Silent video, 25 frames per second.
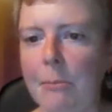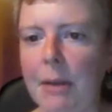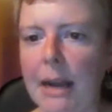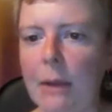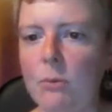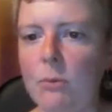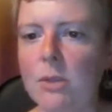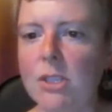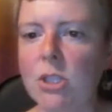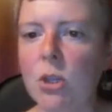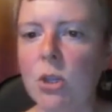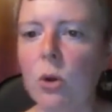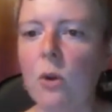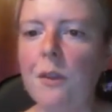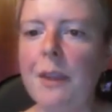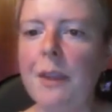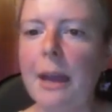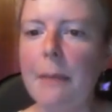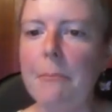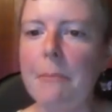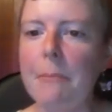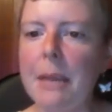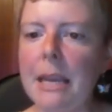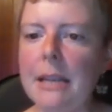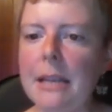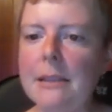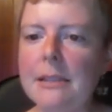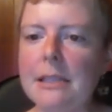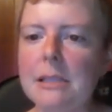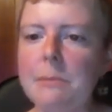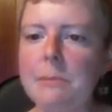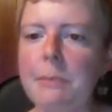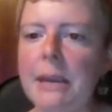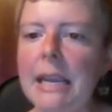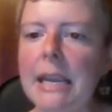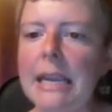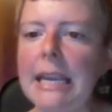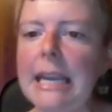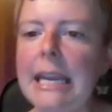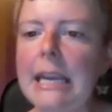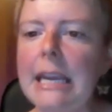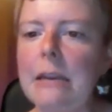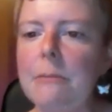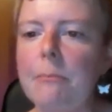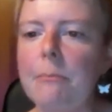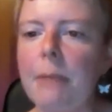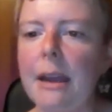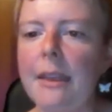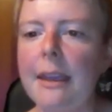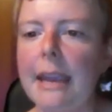but I was told that means it's being
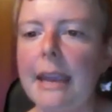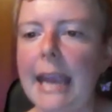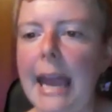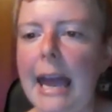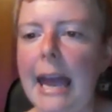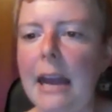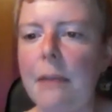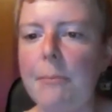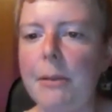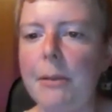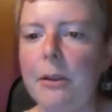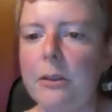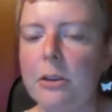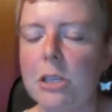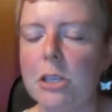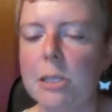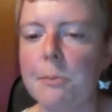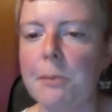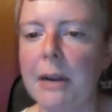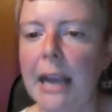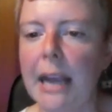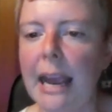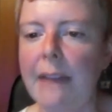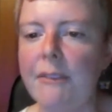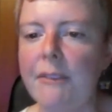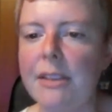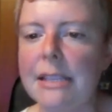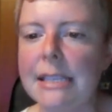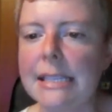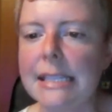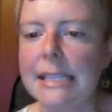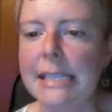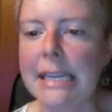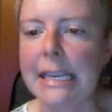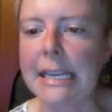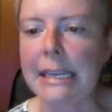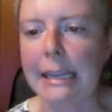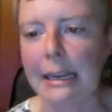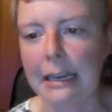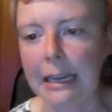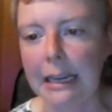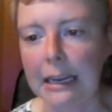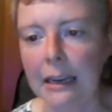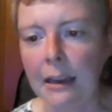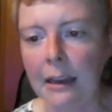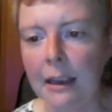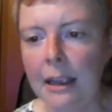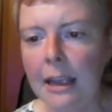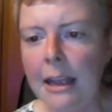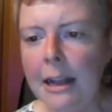eaten by the caterpillars, but I haven't seen any.